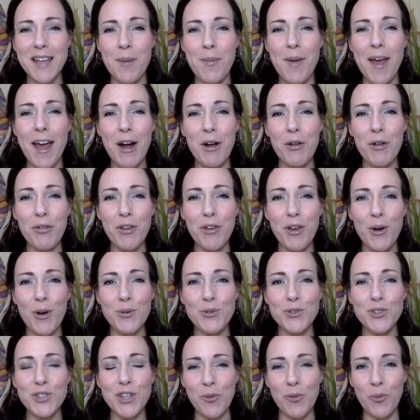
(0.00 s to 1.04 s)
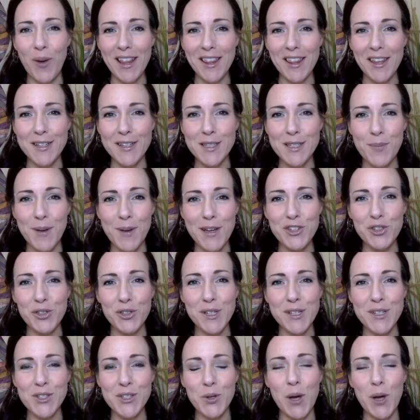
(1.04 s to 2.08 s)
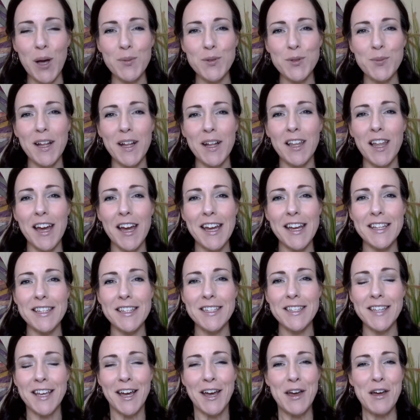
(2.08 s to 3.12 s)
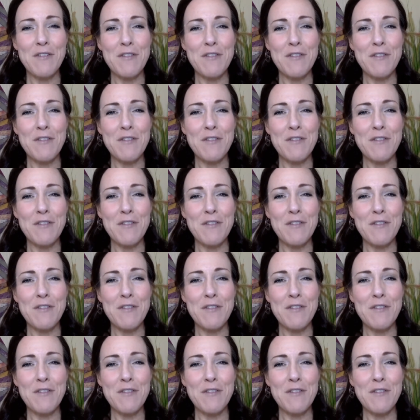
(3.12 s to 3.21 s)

I'm a health coach and weight loss specialist who helps my clients